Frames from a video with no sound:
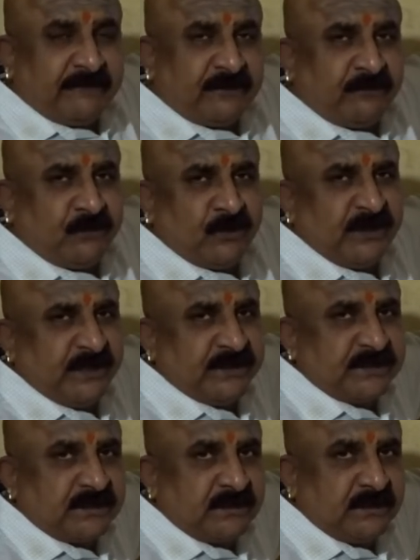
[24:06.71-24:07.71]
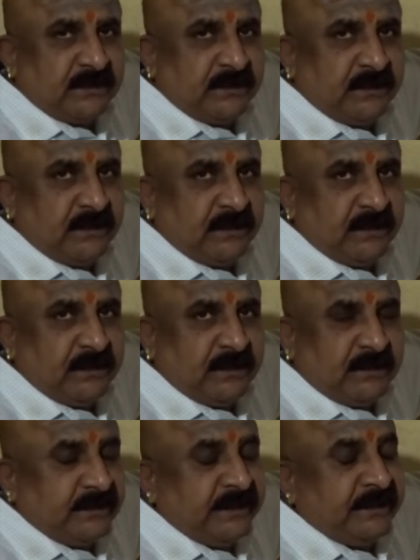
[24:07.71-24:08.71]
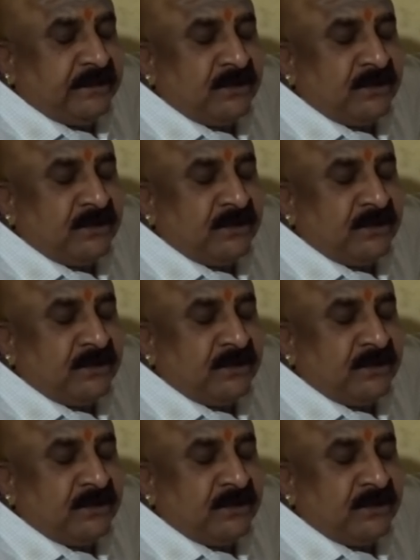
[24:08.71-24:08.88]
After 4 years, it